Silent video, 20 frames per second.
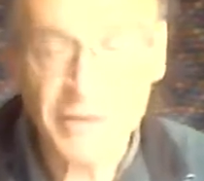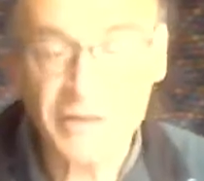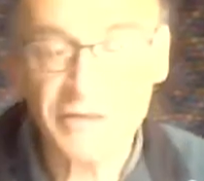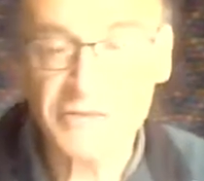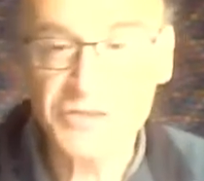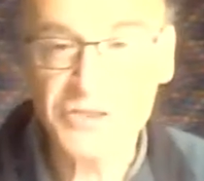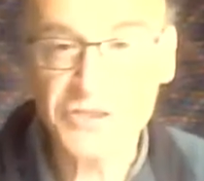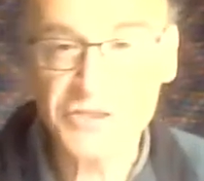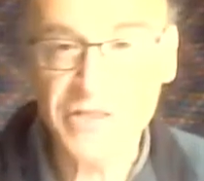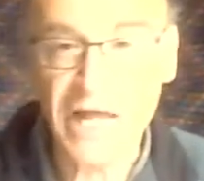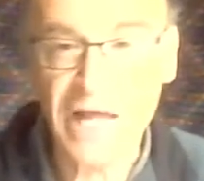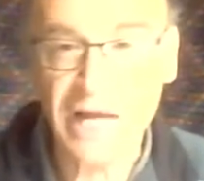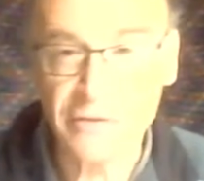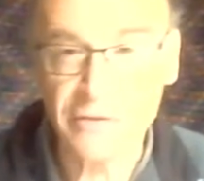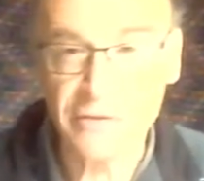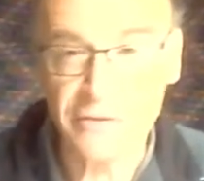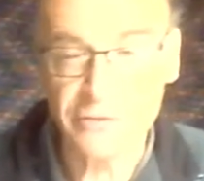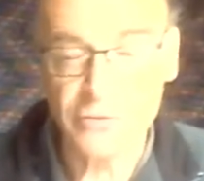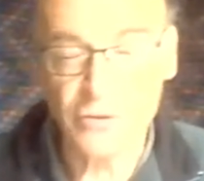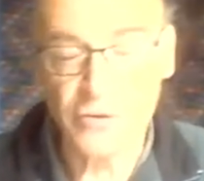
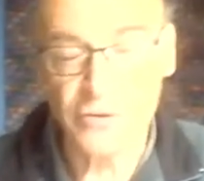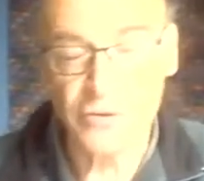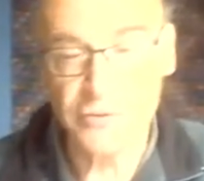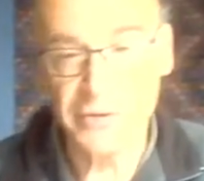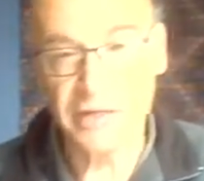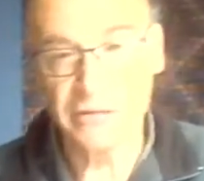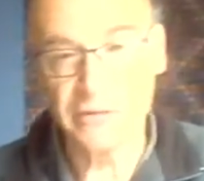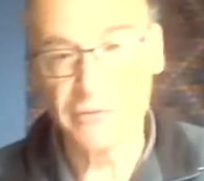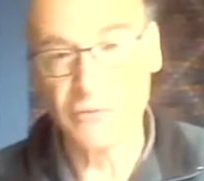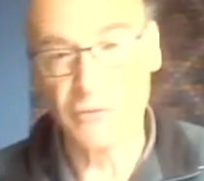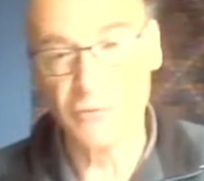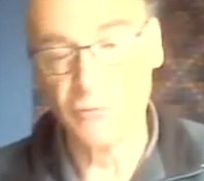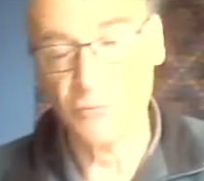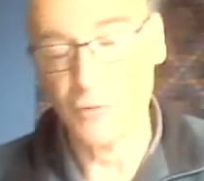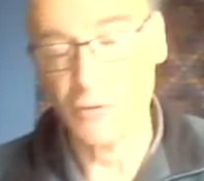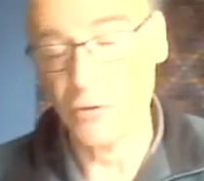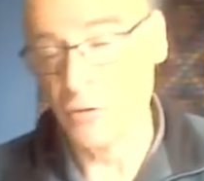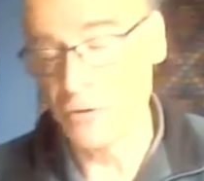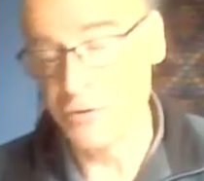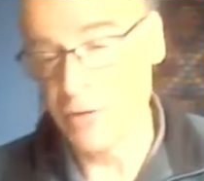stagnant Oriental
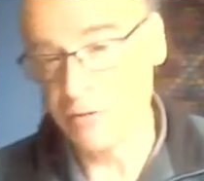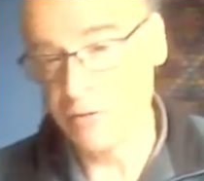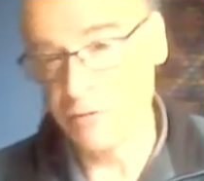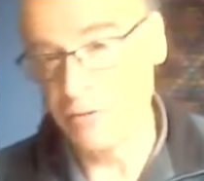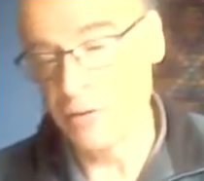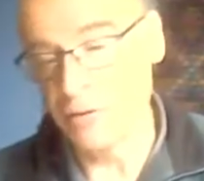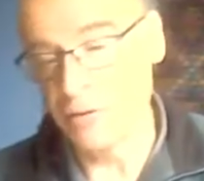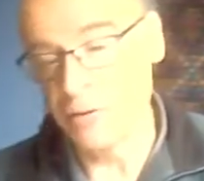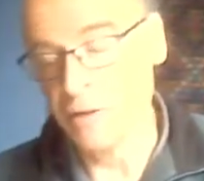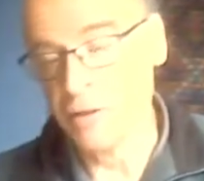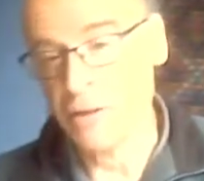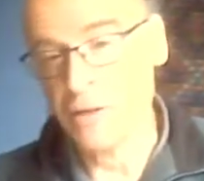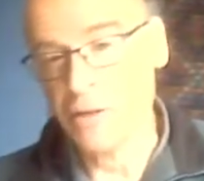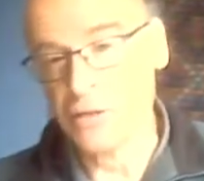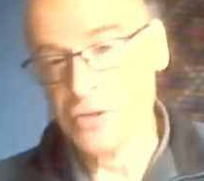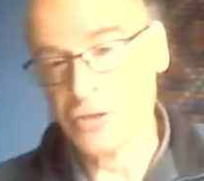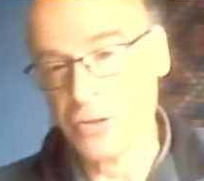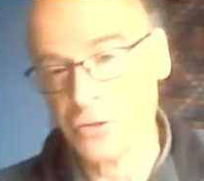world. And the social